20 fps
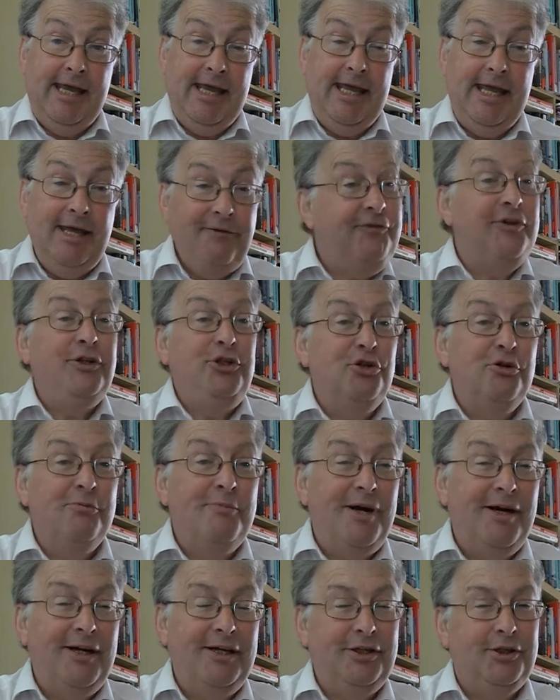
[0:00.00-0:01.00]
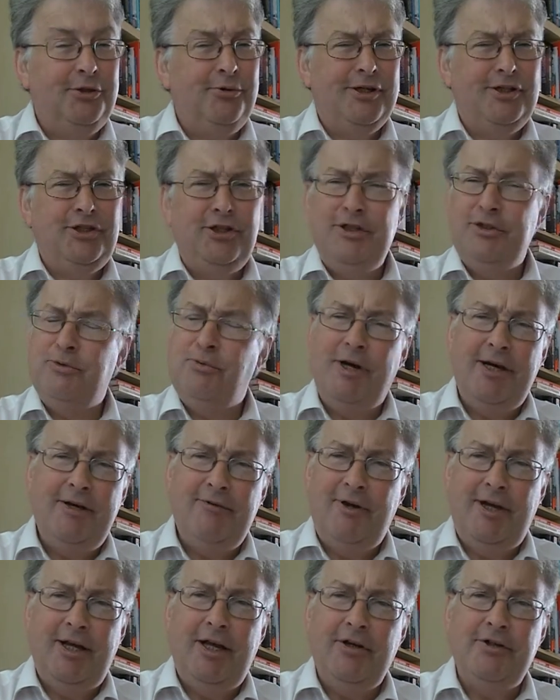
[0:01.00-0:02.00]
If in your mind the question is, why
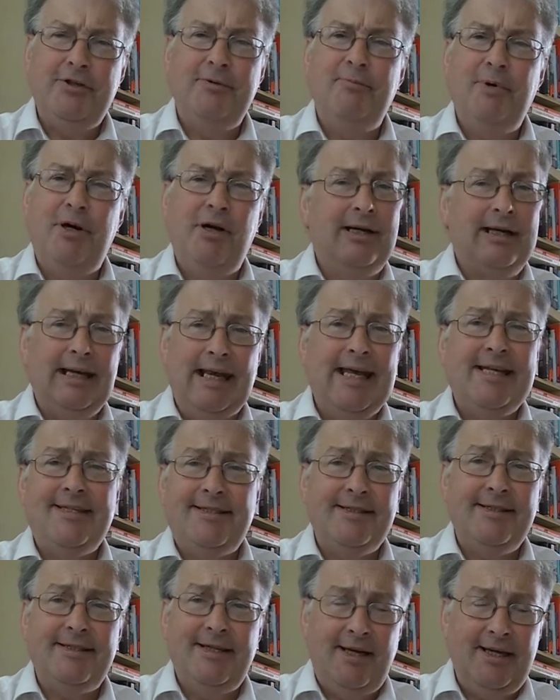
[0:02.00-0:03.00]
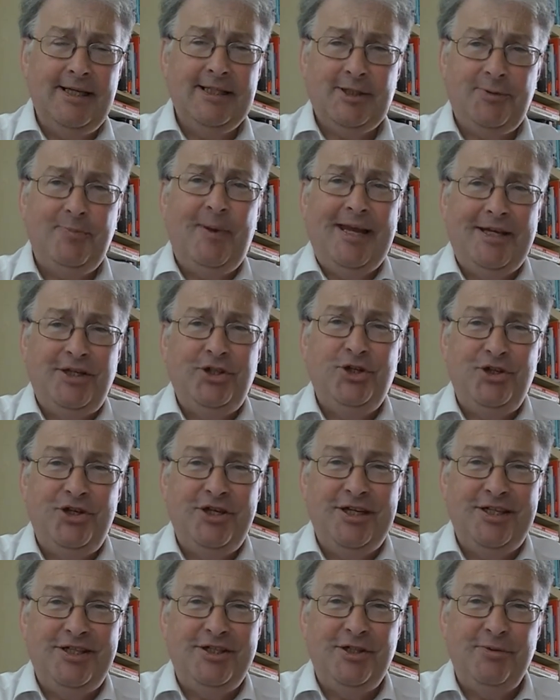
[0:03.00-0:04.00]
have I got a mark less than I expected
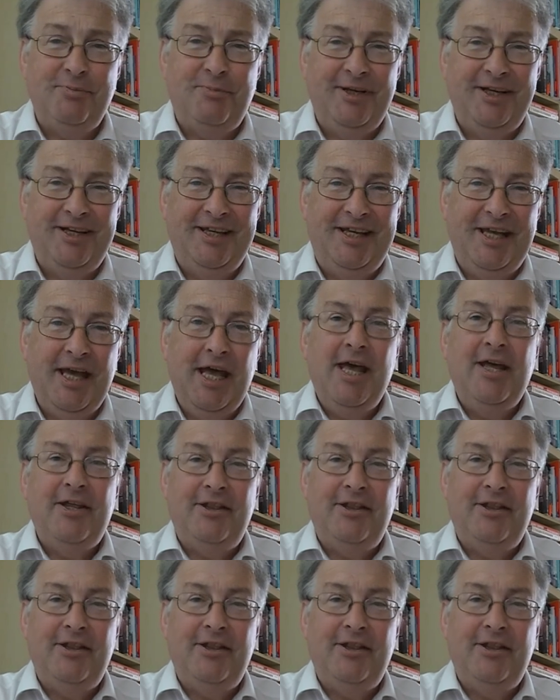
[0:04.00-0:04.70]
it to be,